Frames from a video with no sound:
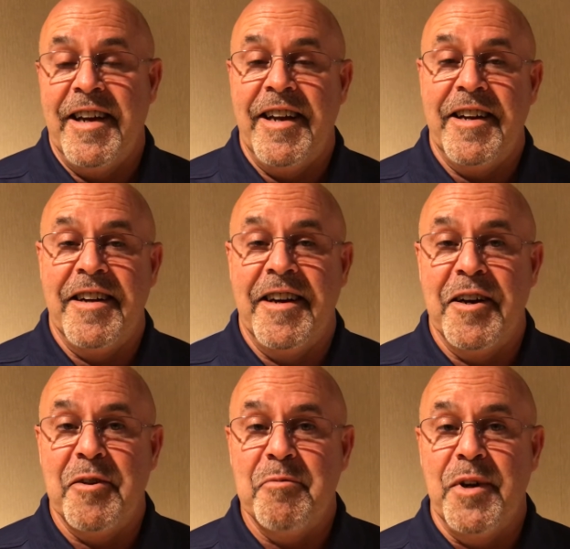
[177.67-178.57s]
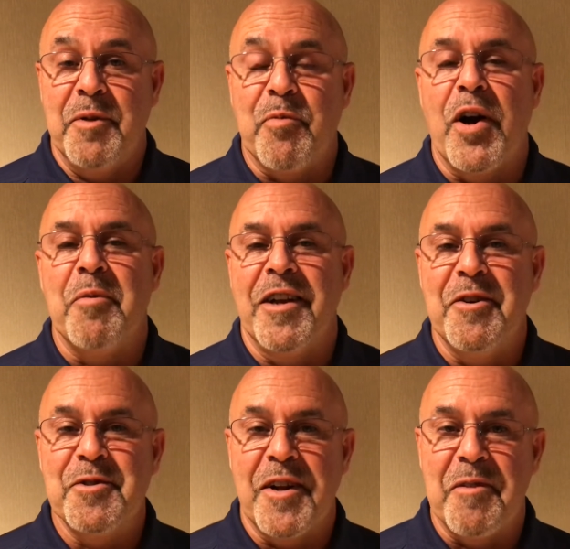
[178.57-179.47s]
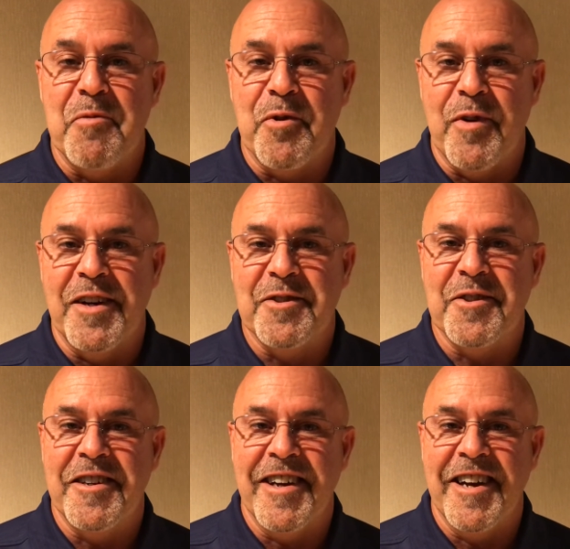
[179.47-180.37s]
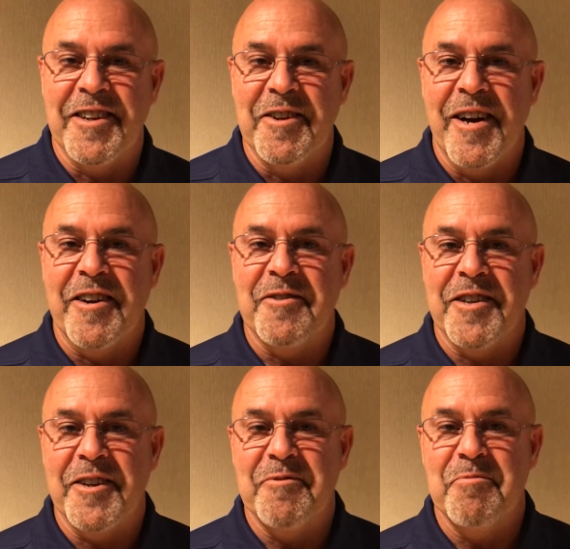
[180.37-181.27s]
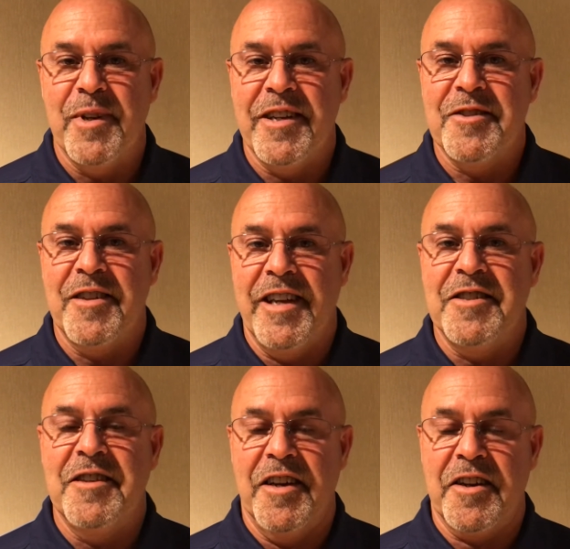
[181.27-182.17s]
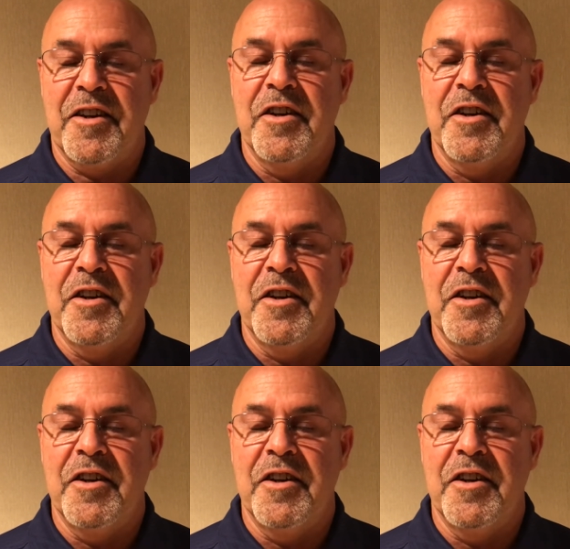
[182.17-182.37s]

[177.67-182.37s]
and uh, but he probably knows a lot more wrestling than I do. I don't know, but he's he's done a